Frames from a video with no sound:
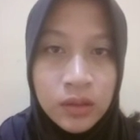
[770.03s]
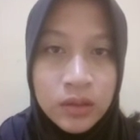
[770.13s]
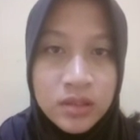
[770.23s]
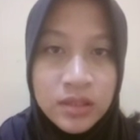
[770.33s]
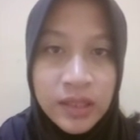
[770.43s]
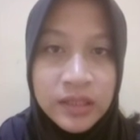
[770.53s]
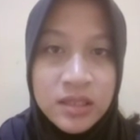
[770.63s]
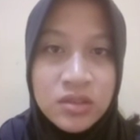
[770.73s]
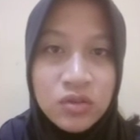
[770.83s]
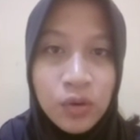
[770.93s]

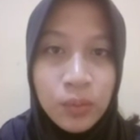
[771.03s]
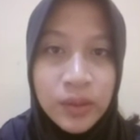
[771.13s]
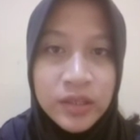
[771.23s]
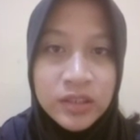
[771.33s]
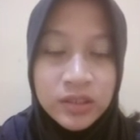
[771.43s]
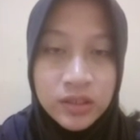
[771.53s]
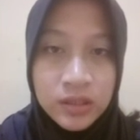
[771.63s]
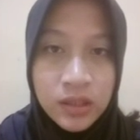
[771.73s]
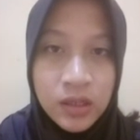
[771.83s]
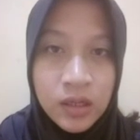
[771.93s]
Sentence completion.
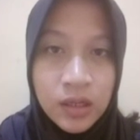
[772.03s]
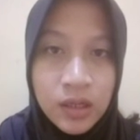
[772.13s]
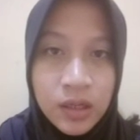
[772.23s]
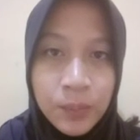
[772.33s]
A